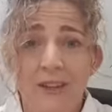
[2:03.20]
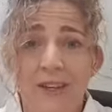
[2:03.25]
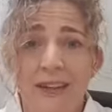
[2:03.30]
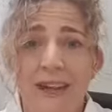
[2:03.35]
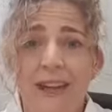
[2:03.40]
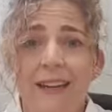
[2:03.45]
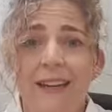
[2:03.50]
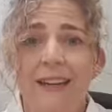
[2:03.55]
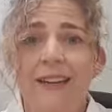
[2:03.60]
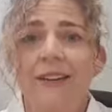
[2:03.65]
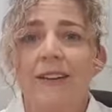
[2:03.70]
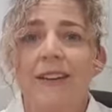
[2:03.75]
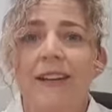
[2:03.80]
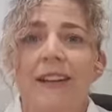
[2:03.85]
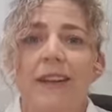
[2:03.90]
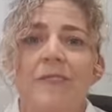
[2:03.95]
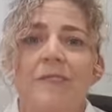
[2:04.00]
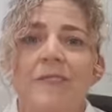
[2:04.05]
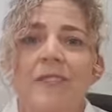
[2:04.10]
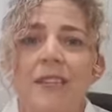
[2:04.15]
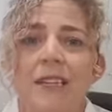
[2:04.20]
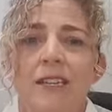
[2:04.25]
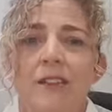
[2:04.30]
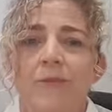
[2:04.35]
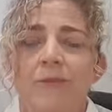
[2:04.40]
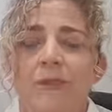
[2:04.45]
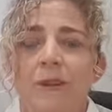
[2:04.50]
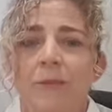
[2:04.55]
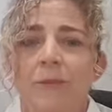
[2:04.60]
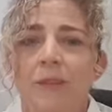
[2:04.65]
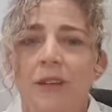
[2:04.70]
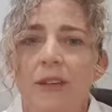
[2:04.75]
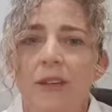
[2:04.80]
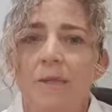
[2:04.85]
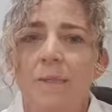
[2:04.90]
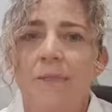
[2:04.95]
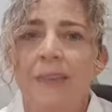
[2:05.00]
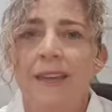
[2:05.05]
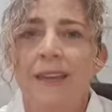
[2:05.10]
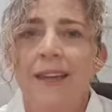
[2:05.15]
okay now. I'd love to hear from you.
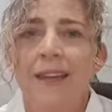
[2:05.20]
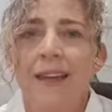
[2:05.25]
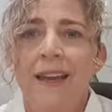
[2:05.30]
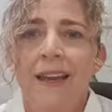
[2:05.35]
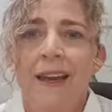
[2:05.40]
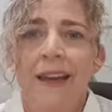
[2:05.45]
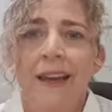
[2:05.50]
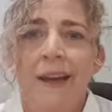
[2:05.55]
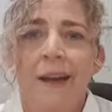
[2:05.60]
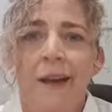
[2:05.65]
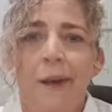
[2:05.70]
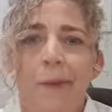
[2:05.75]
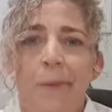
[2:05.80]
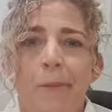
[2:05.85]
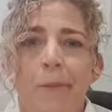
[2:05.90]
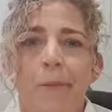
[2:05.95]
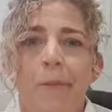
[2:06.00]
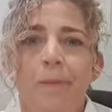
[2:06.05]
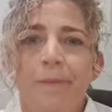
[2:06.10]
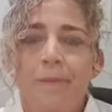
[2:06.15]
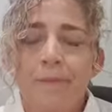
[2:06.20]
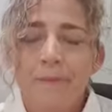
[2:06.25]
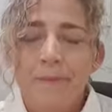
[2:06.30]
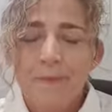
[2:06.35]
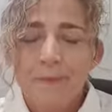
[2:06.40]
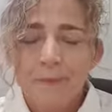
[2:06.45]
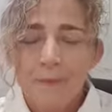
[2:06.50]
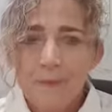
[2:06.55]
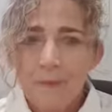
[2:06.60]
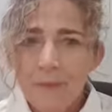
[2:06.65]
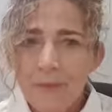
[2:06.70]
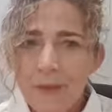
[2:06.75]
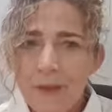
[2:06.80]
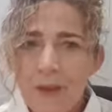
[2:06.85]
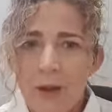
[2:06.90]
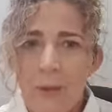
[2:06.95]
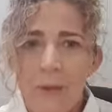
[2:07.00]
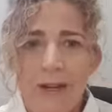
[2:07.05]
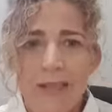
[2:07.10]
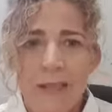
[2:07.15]
I
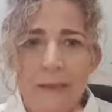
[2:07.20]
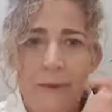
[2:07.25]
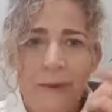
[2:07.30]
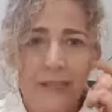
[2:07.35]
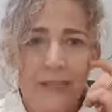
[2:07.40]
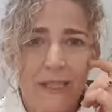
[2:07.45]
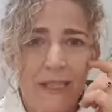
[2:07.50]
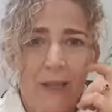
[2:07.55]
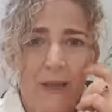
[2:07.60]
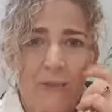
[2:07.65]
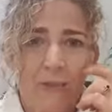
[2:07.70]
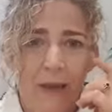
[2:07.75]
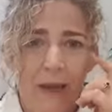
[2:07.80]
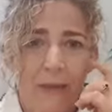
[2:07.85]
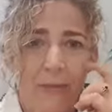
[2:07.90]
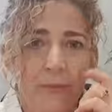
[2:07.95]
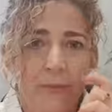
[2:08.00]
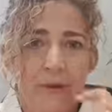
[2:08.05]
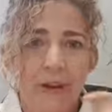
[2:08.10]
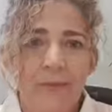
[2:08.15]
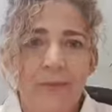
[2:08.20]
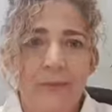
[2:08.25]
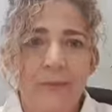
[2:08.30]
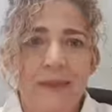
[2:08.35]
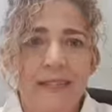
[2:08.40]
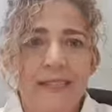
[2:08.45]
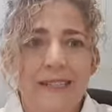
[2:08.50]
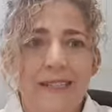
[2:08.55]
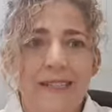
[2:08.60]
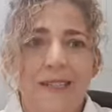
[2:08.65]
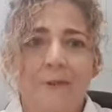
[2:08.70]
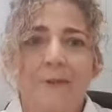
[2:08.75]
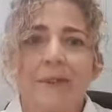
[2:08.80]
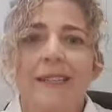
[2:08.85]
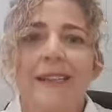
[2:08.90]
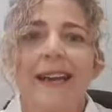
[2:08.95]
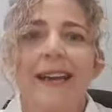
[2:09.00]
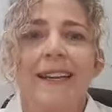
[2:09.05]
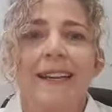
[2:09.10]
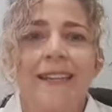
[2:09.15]
might speak to you by private message a
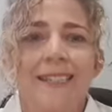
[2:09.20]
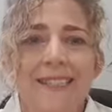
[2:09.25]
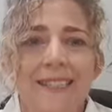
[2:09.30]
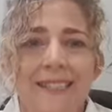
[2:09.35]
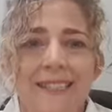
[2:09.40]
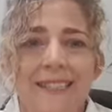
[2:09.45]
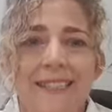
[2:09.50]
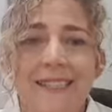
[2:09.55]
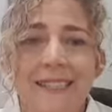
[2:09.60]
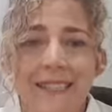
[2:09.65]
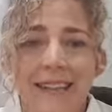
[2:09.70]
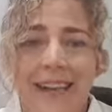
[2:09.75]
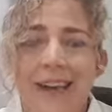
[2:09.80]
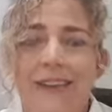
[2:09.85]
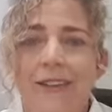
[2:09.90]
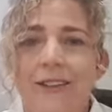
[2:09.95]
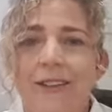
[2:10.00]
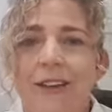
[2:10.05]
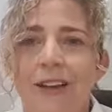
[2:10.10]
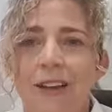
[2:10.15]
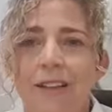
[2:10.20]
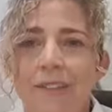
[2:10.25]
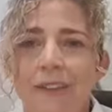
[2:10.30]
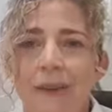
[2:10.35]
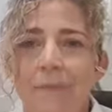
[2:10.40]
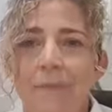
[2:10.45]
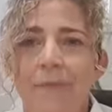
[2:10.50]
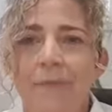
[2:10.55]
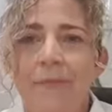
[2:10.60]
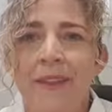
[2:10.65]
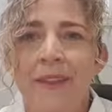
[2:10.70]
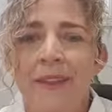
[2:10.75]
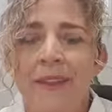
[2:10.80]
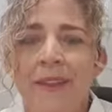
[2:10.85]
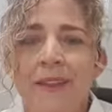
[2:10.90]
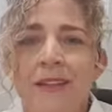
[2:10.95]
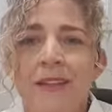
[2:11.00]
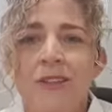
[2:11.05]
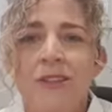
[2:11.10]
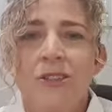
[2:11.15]
bit later just to see how you're going.
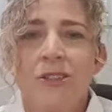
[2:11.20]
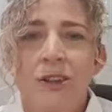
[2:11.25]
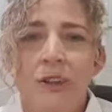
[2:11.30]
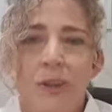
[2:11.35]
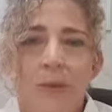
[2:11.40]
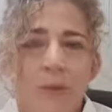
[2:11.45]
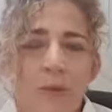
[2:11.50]
So